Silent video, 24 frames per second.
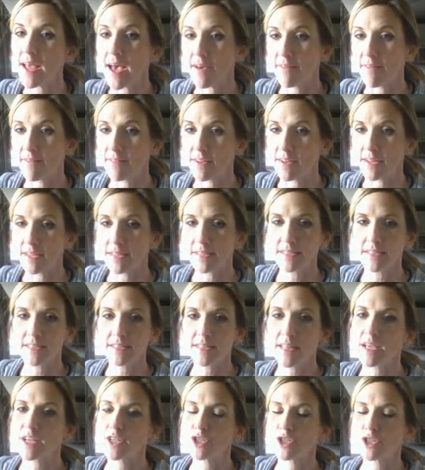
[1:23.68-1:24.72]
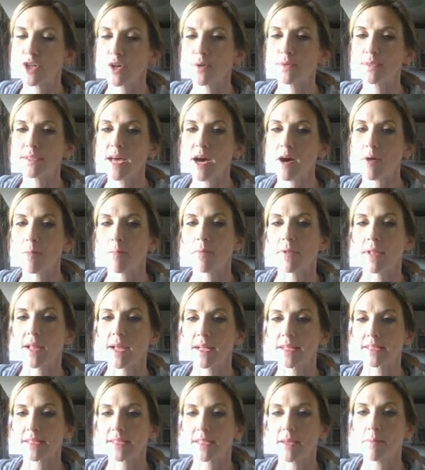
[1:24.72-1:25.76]
evidence that shows how
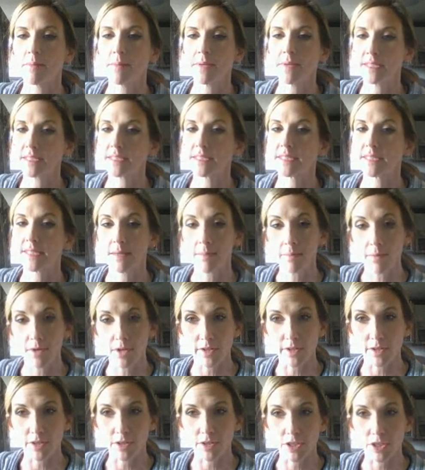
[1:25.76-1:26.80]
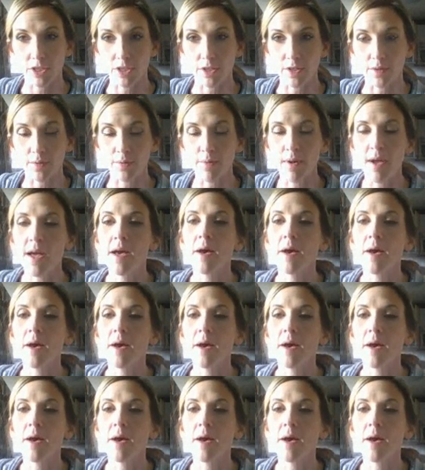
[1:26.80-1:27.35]
plants can be similar to,